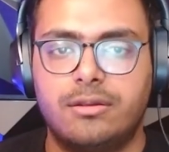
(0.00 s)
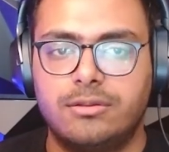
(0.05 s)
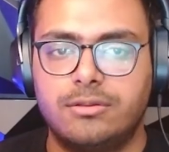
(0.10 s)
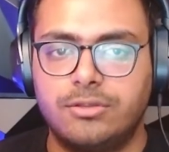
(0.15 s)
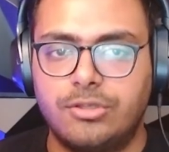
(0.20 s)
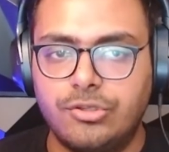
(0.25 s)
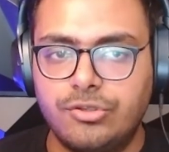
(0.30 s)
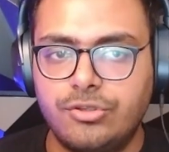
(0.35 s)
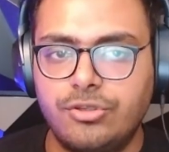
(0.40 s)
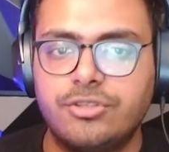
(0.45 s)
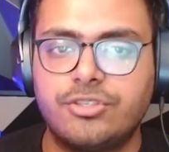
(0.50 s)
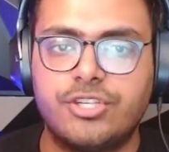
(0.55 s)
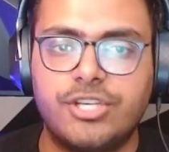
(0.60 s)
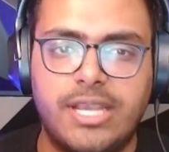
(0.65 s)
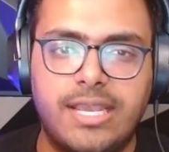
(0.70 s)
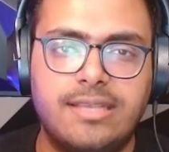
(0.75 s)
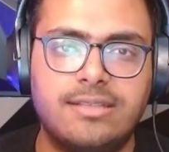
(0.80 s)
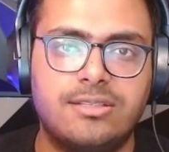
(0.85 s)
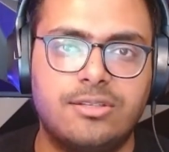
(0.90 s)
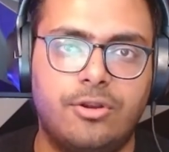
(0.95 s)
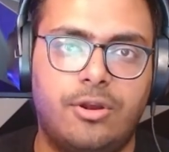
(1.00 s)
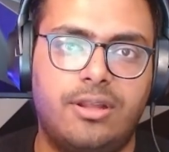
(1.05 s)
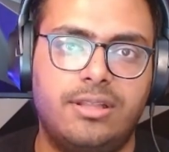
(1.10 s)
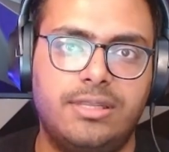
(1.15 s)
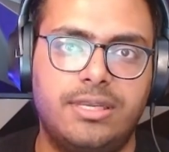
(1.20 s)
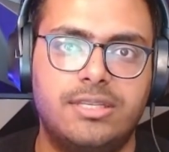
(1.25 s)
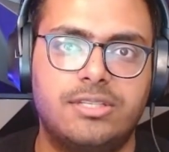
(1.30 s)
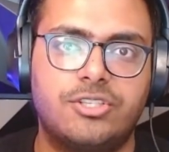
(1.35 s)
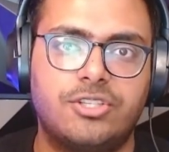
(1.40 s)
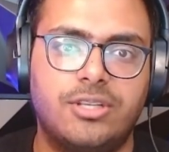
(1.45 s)
You should chase
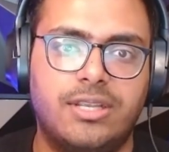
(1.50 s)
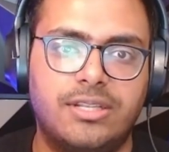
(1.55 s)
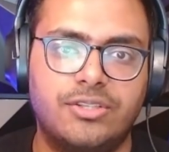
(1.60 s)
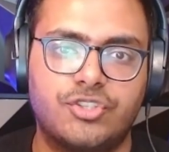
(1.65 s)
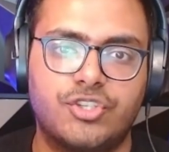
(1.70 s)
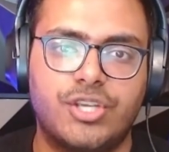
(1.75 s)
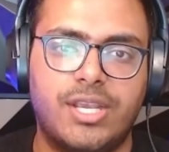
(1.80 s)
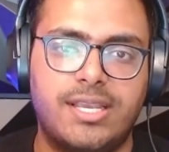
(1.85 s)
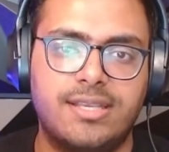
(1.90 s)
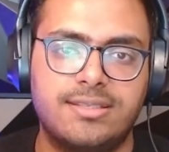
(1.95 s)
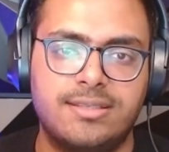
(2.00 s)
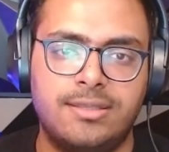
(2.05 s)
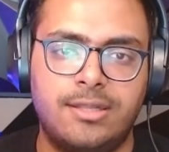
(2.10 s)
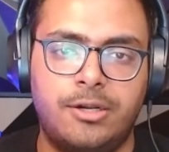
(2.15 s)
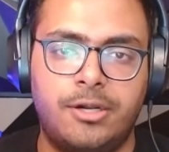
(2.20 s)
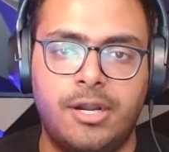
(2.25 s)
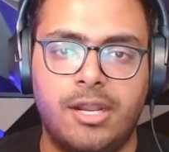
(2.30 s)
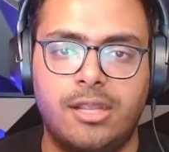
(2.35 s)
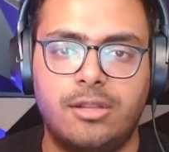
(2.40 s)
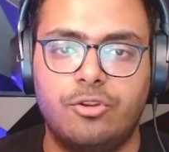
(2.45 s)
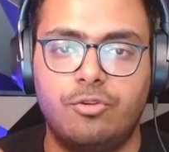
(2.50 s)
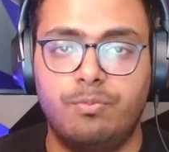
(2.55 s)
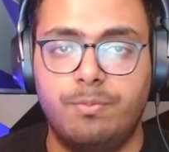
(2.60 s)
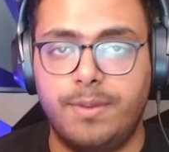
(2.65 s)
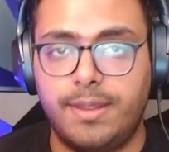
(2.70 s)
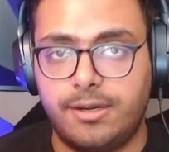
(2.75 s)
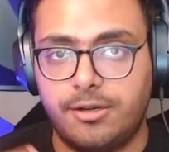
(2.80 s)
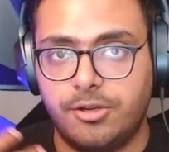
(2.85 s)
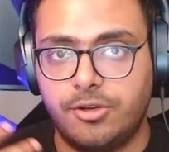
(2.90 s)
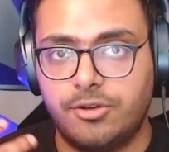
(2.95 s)
knowledge and chase learning to
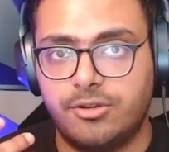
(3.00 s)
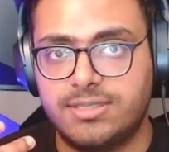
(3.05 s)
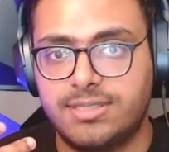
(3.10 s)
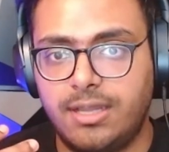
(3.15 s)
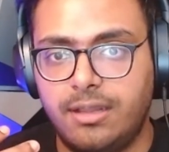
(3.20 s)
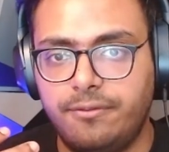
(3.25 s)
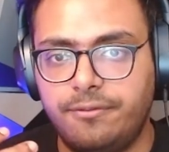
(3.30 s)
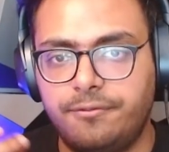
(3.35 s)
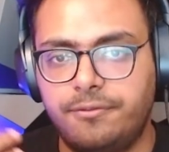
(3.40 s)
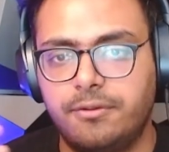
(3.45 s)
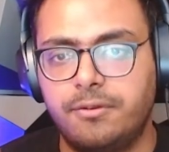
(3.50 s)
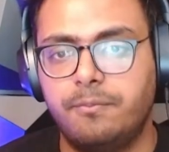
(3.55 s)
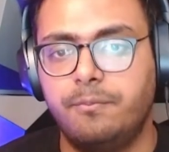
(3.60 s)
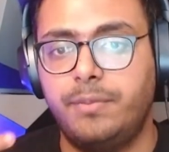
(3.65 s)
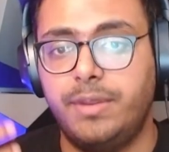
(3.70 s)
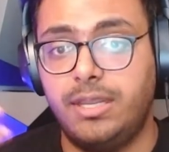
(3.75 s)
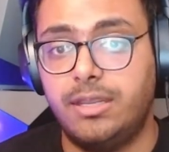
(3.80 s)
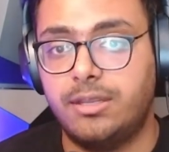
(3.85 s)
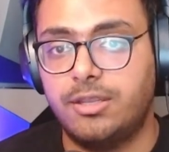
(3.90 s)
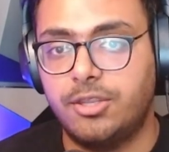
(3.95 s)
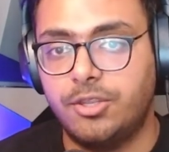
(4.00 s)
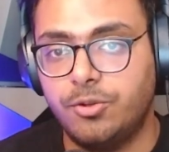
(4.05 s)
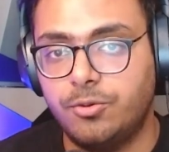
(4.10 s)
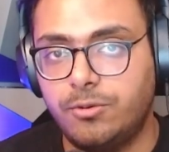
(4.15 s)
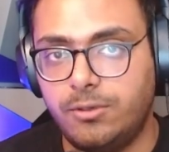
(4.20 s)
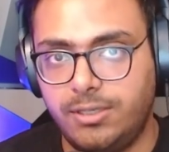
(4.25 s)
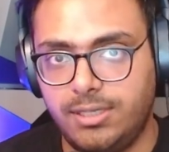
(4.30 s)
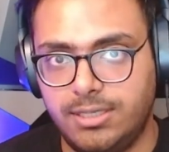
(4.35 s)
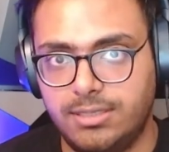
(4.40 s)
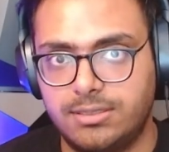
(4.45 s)
better yourself. Be
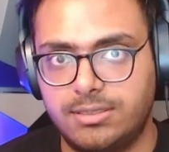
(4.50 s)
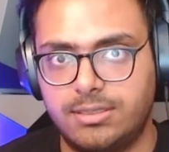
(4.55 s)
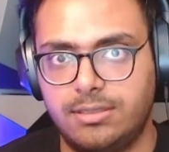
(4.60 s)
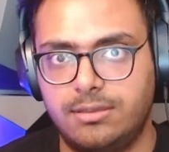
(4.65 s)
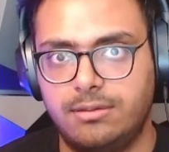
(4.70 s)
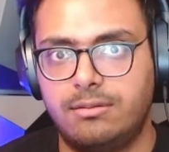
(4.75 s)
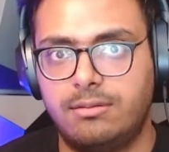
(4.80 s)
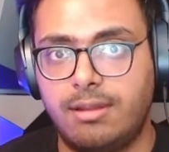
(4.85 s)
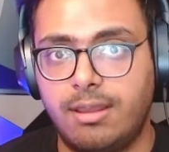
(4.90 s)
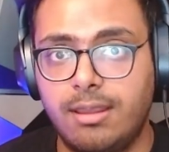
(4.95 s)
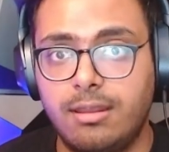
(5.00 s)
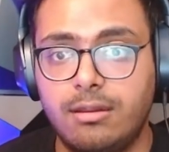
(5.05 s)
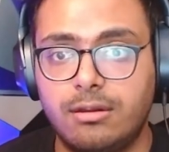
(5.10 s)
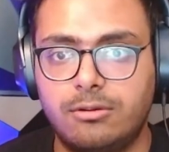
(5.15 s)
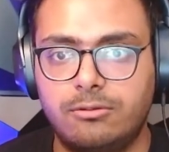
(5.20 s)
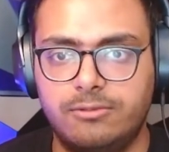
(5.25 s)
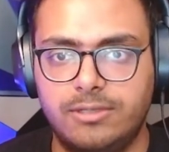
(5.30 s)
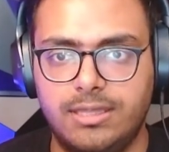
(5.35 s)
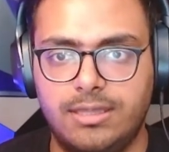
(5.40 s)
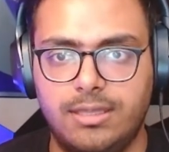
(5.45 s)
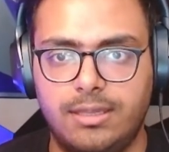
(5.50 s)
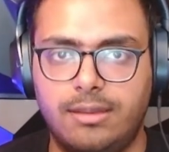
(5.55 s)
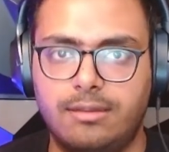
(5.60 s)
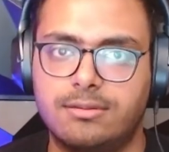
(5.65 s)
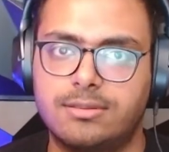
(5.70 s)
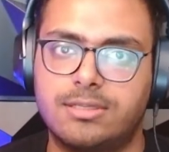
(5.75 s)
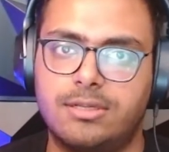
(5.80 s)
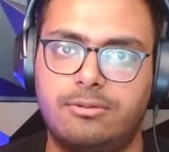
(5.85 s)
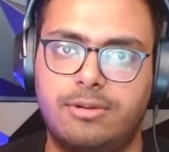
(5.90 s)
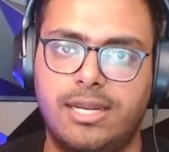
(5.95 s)
curious, tinker with
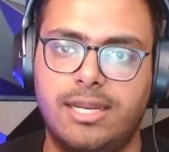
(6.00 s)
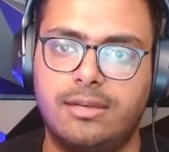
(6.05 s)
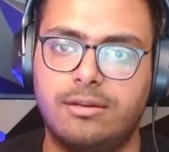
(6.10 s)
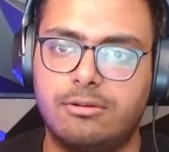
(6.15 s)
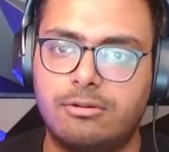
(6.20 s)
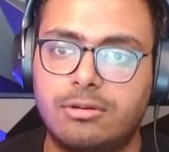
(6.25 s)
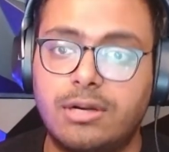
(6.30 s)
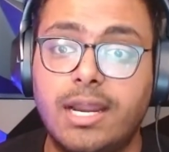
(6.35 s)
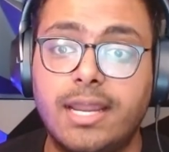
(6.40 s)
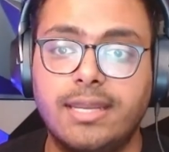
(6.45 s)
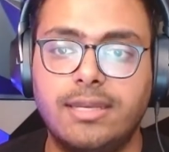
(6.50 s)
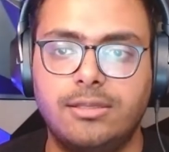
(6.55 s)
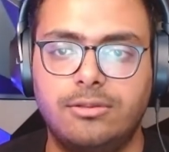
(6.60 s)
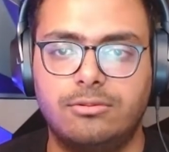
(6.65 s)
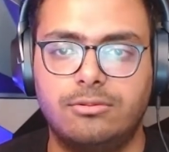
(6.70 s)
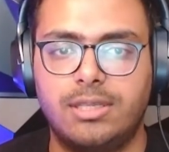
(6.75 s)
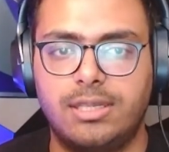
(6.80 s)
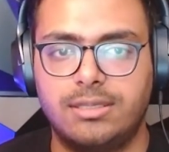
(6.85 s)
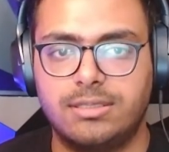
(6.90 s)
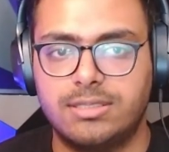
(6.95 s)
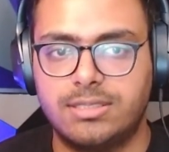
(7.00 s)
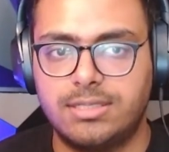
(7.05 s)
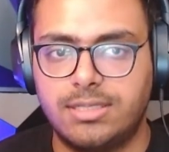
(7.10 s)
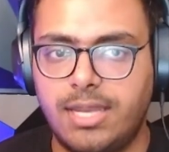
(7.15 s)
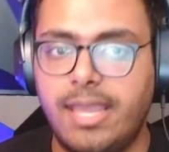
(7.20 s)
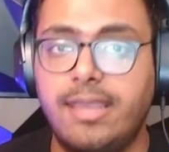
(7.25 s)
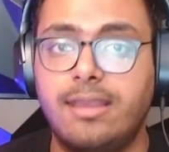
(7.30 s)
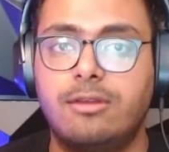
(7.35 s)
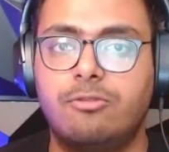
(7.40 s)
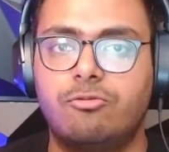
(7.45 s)
things, right? Try new things,
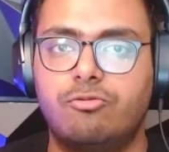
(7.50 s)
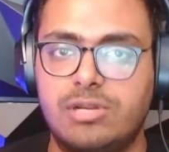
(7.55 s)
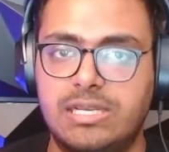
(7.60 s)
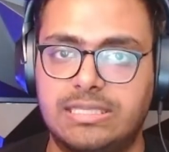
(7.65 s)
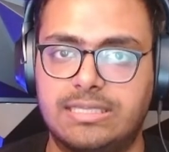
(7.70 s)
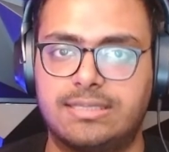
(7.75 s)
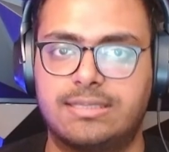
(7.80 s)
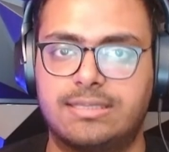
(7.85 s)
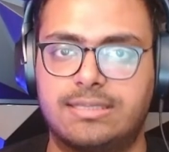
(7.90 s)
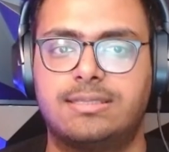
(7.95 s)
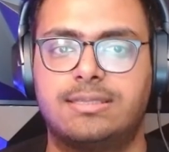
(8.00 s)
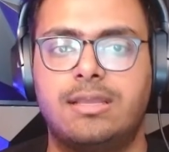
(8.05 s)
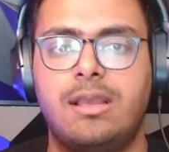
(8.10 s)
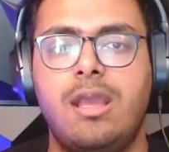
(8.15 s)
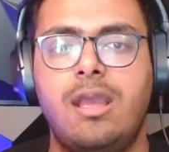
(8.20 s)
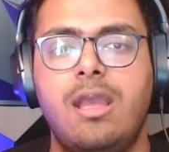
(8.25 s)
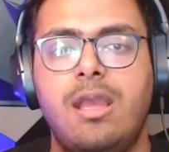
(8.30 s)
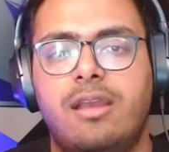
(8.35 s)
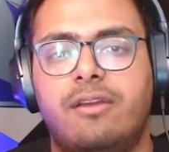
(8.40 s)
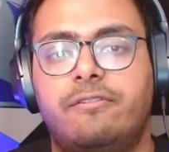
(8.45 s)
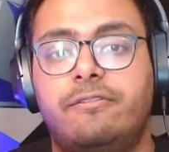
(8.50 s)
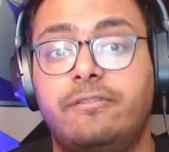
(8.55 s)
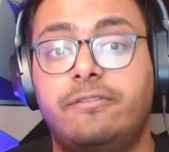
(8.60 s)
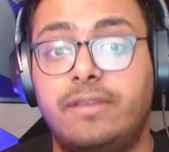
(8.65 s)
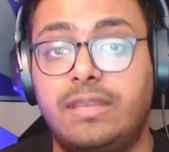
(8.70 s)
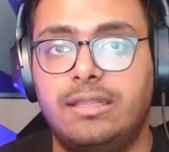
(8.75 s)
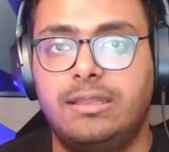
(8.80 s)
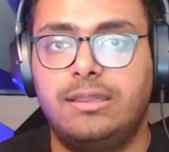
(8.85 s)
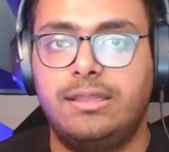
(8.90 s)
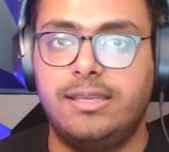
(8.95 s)
take risks,
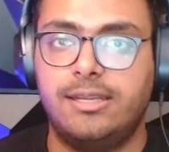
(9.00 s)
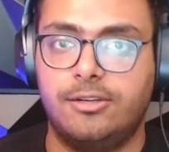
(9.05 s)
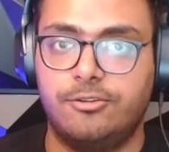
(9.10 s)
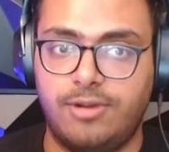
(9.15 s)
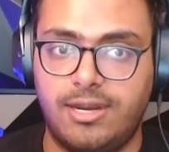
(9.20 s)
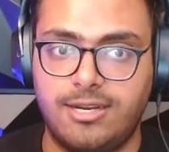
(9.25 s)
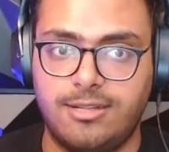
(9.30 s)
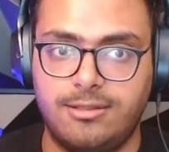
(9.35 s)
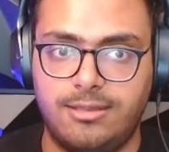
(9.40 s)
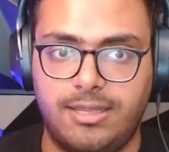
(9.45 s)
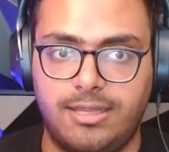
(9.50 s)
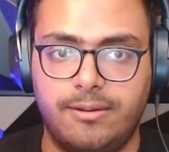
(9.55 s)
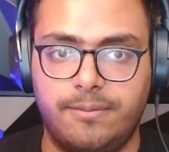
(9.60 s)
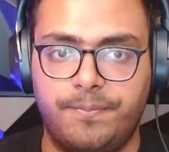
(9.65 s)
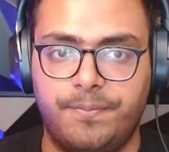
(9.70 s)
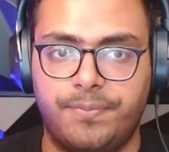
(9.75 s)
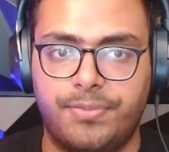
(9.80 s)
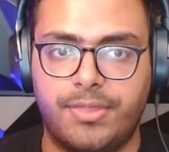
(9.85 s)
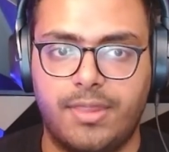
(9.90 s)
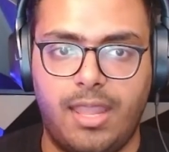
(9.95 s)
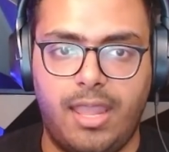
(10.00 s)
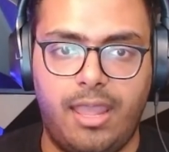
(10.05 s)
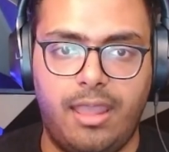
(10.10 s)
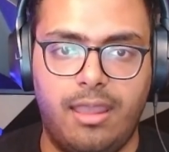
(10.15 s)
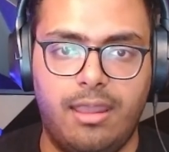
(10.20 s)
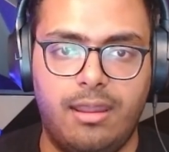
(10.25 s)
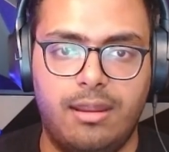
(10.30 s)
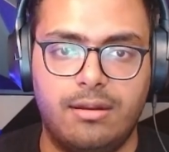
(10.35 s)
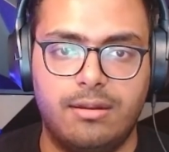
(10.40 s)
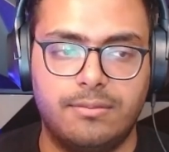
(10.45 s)
feel the adrenaline.
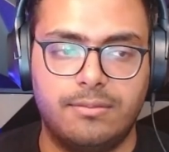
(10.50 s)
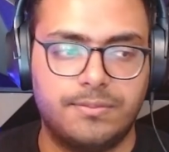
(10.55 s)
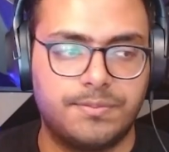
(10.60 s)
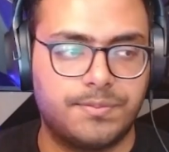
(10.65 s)
And